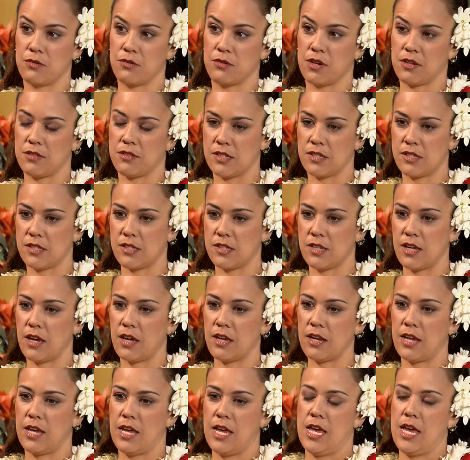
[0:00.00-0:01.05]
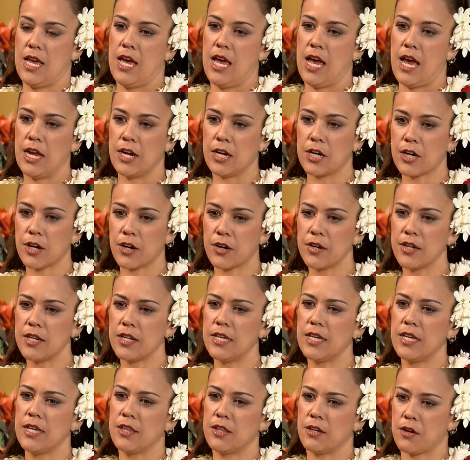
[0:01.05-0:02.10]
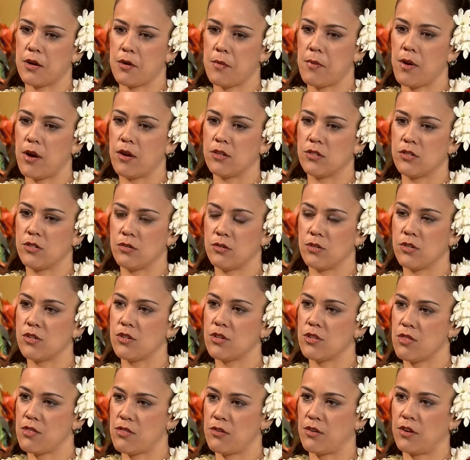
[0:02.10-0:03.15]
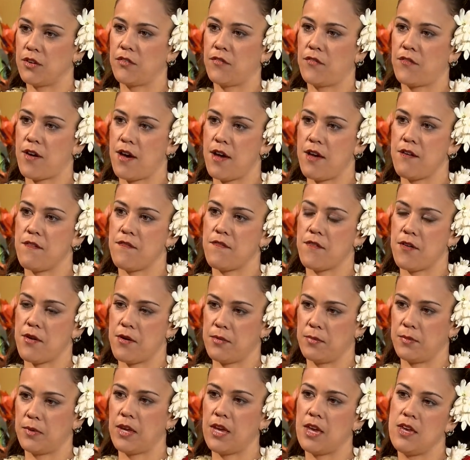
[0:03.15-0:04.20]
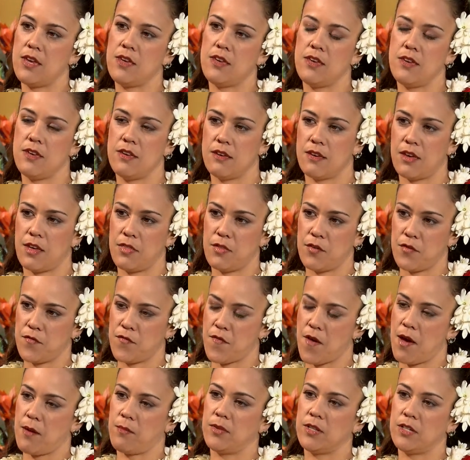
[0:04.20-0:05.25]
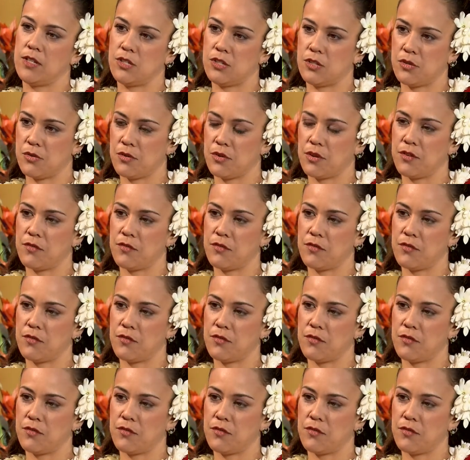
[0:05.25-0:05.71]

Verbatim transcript: throughout the state. And currently, there are about 235 um, Keiki and their families who are